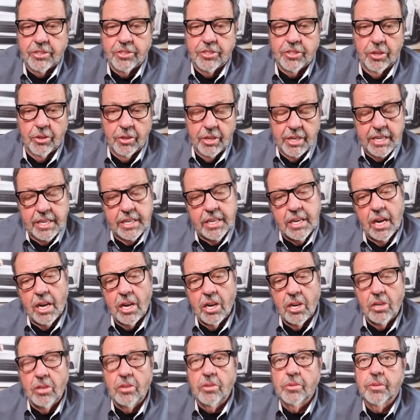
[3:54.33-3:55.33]
So he
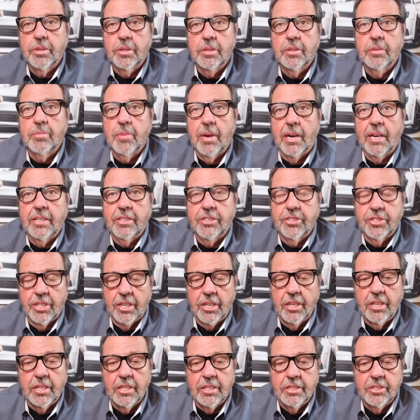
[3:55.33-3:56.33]
called my
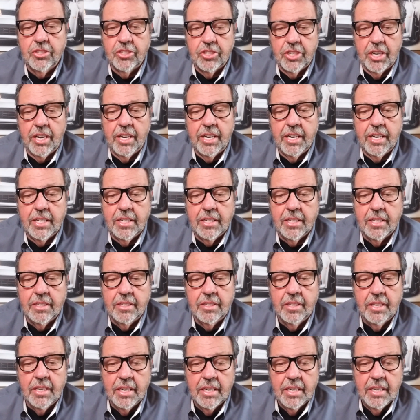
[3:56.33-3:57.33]
son, Shane,
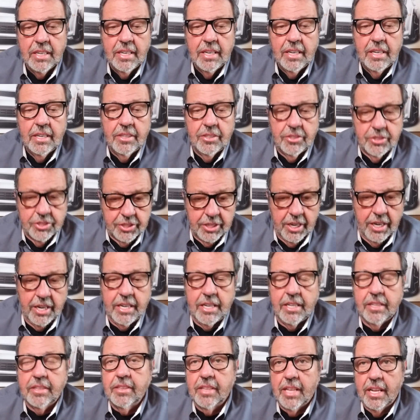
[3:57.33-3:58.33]
and
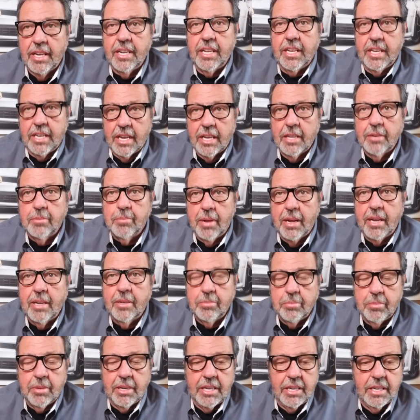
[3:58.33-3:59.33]
saying that he had
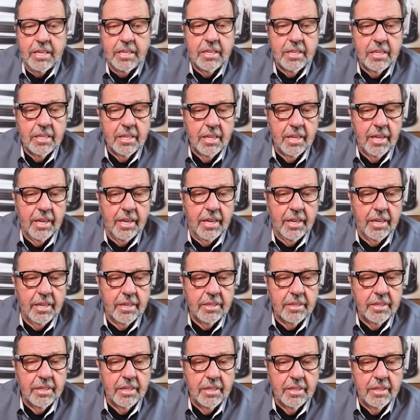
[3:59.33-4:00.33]
met me,
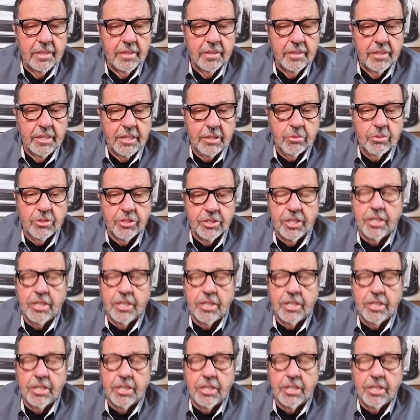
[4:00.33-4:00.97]
and he was